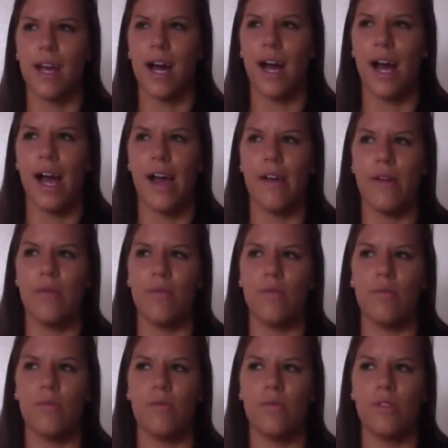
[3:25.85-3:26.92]
I
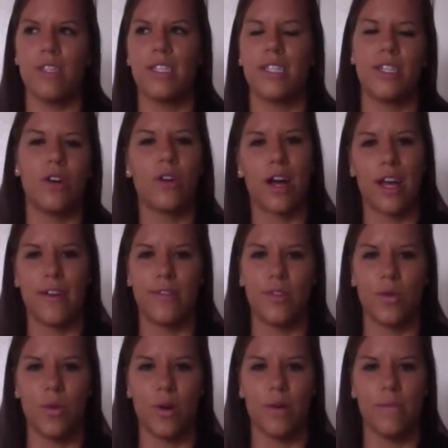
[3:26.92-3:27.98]
was still kind of
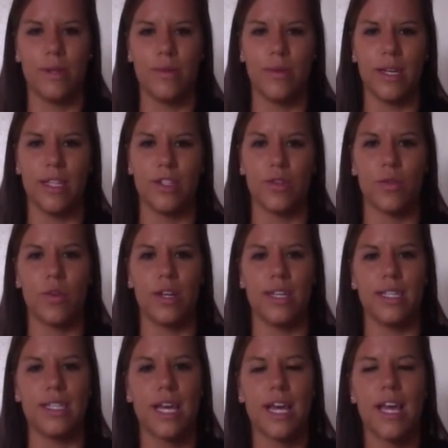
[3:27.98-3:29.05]
torn between
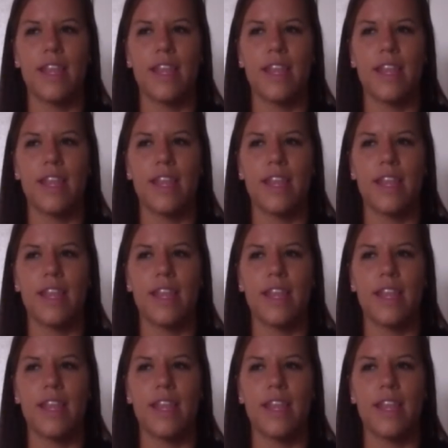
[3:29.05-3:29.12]
sororities